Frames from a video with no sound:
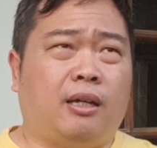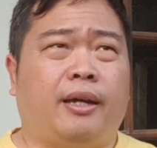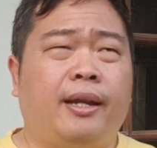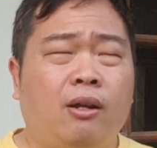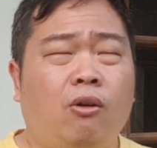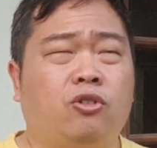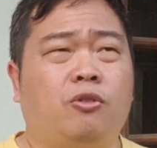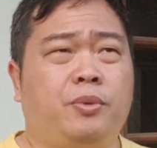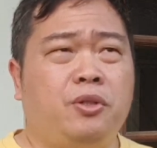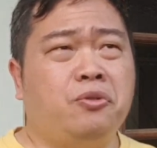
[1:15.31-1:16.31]
can also
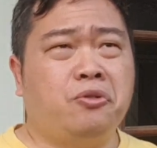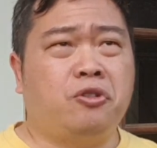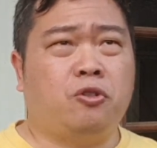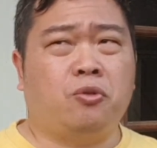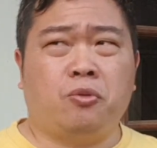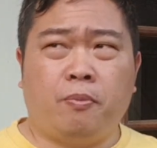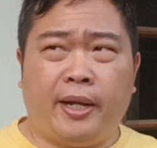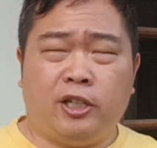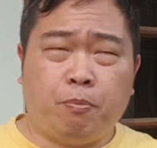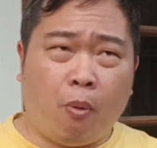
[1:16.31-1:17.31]
be used to
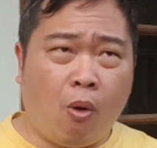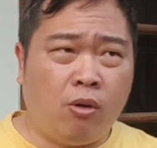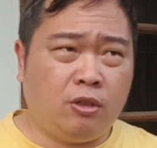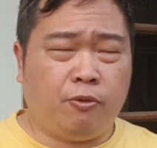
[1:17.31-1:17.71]
play sport.